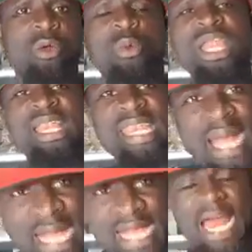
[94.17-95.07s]
With the
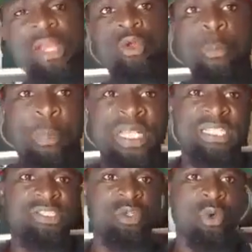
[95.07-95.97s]
naked and nude
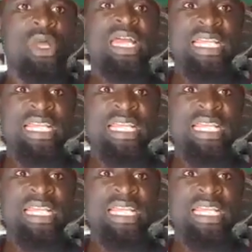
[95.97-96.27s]
pictures, you know,